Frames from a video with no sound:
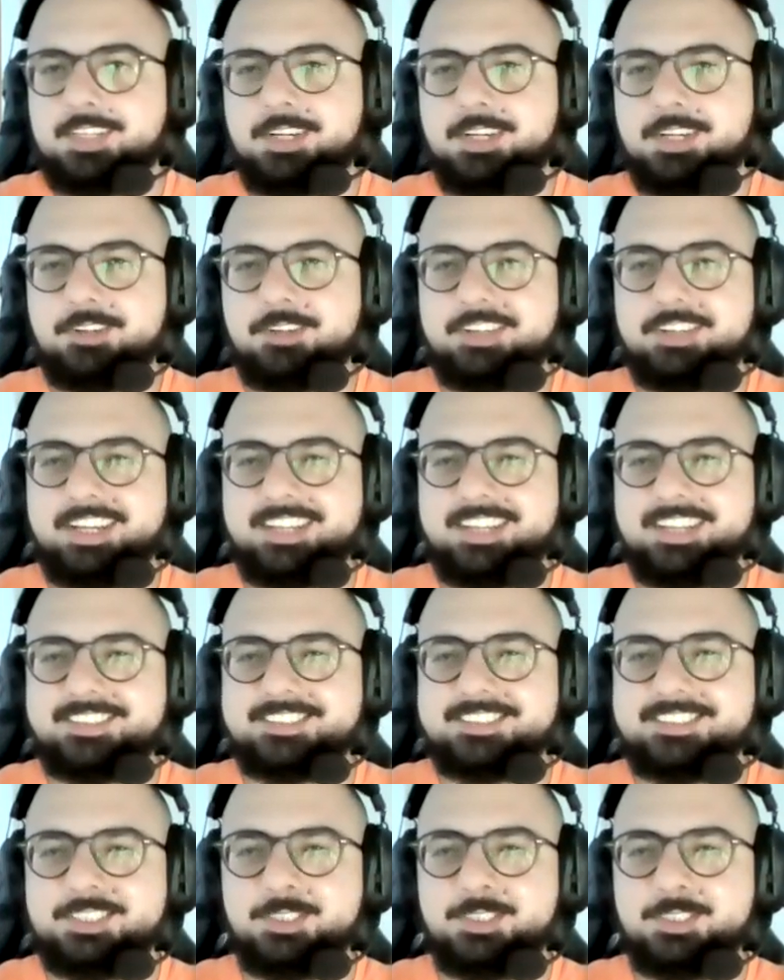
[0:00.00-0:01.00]
Okay,
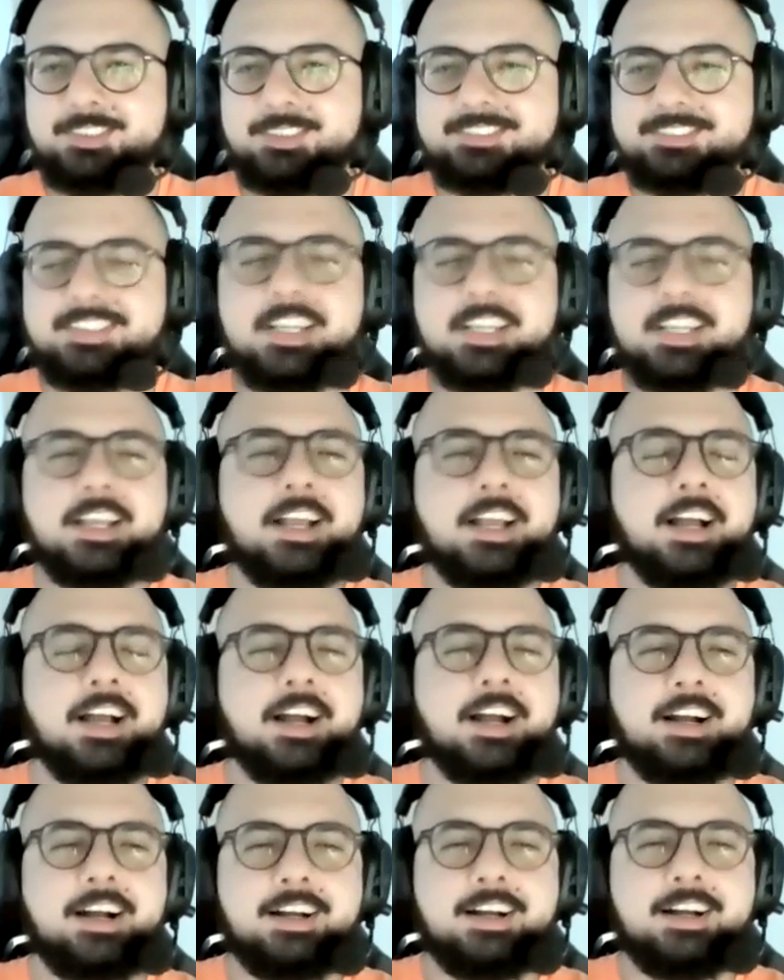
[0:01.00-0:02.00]
cool.
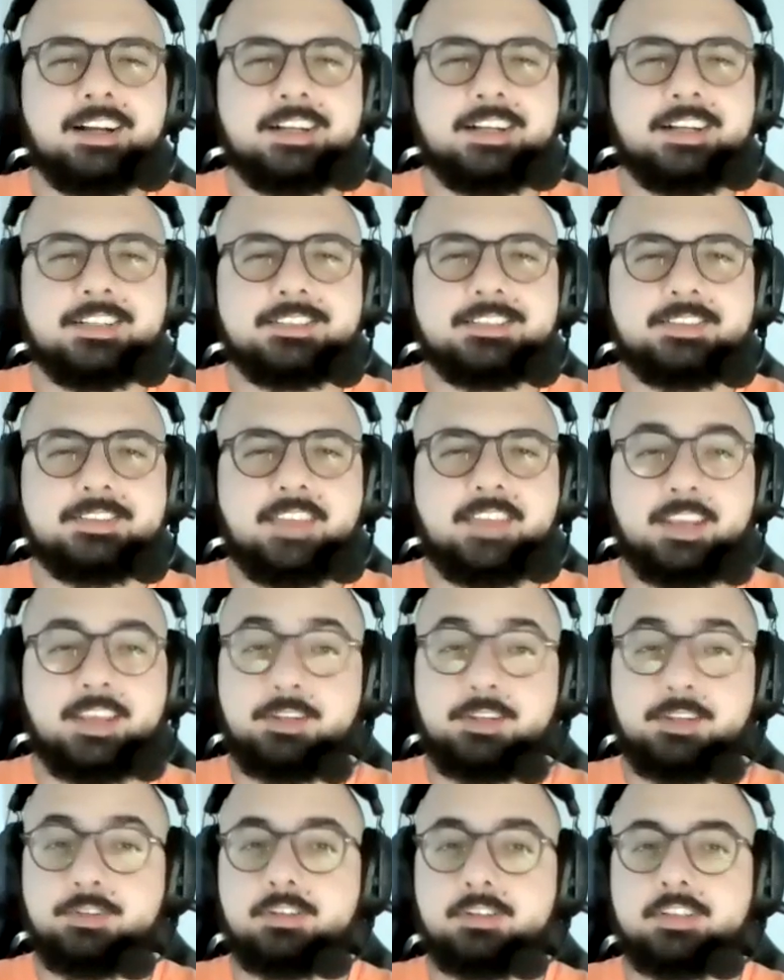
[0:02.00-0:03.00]

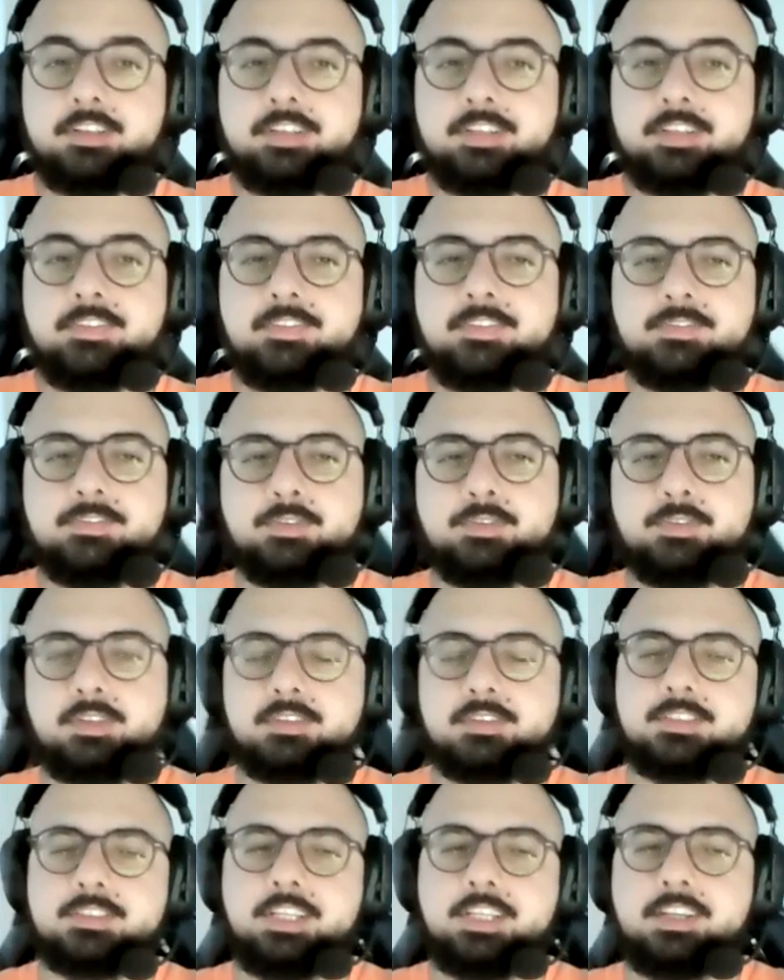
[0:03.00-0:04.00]
Thank you, Auryn,
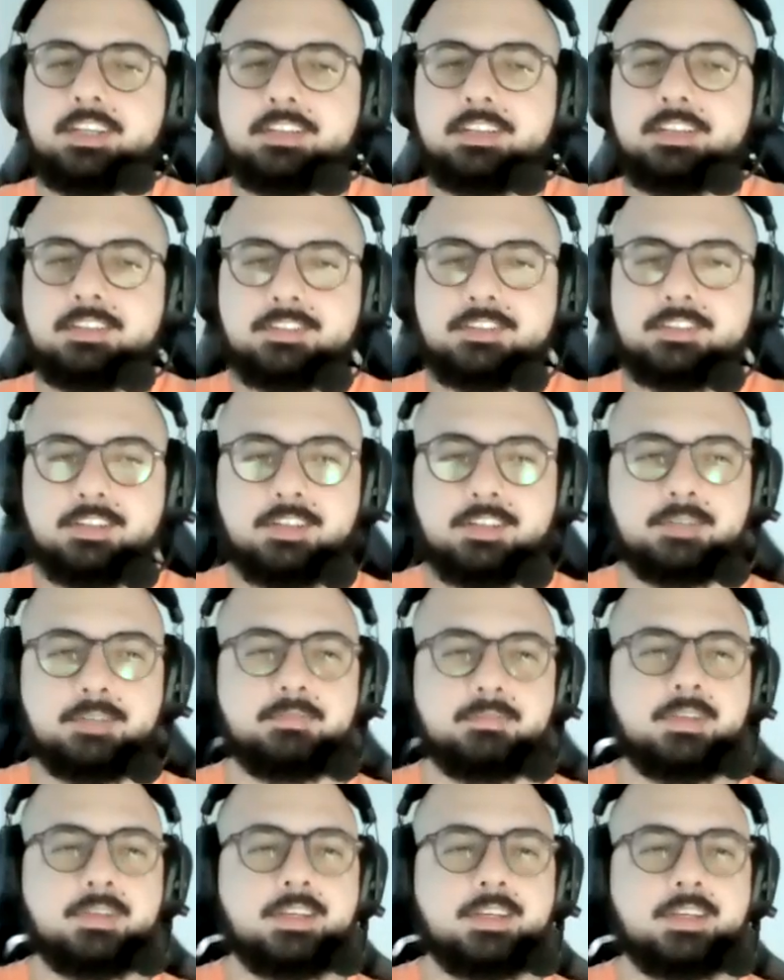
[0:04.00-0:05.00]
for taking the
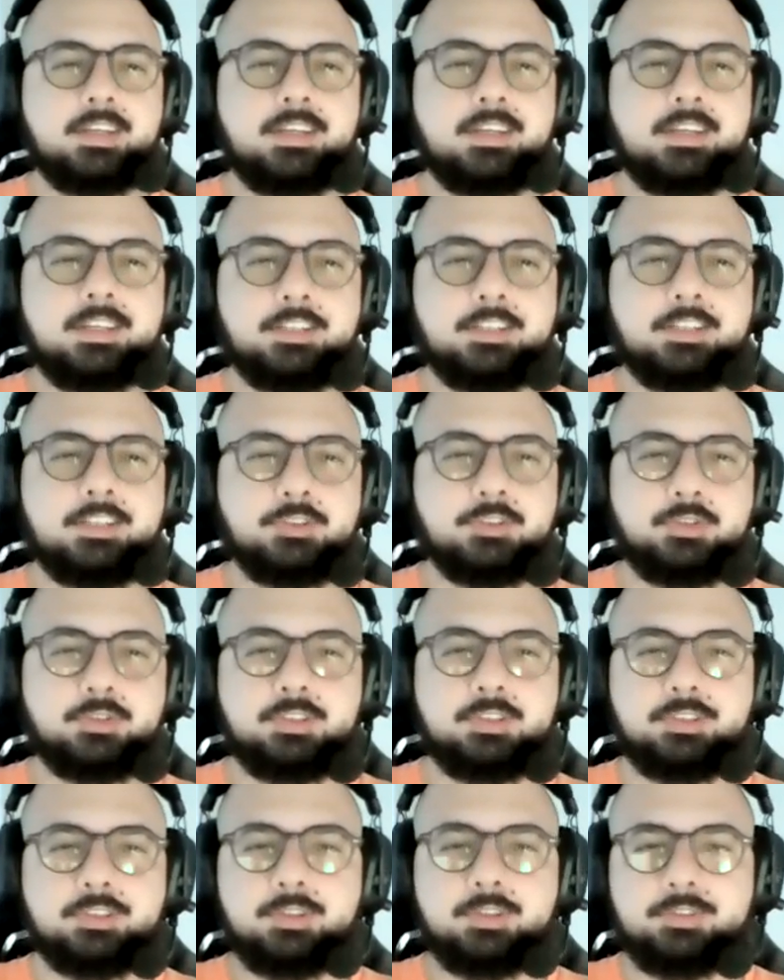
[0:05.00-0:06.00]
time in
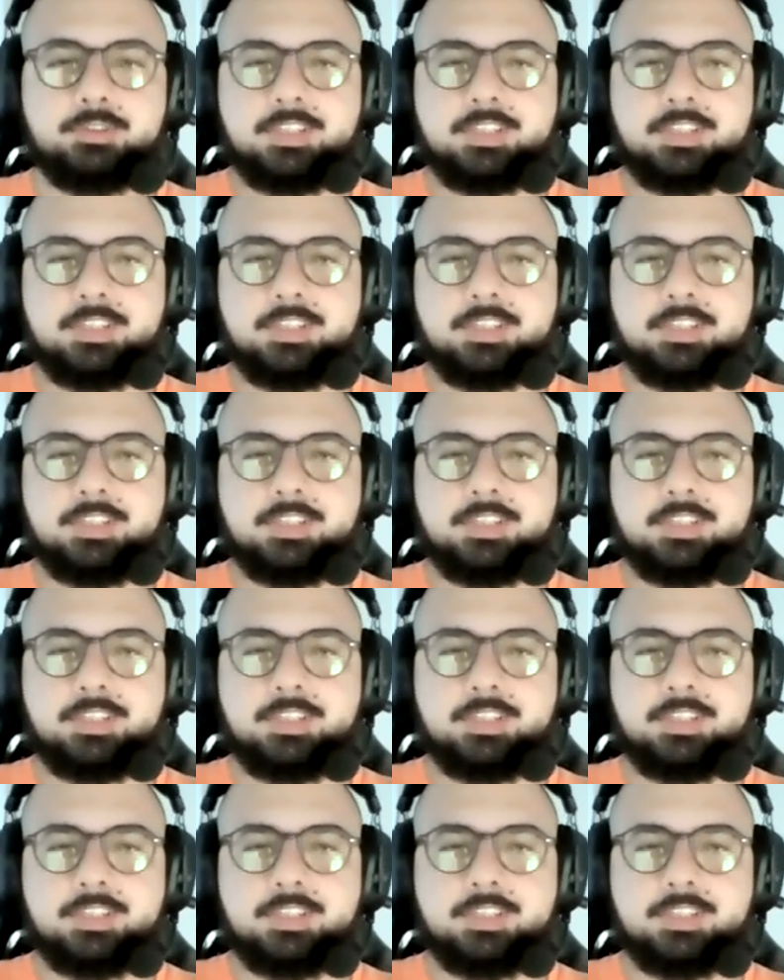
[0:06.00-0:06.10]
short notice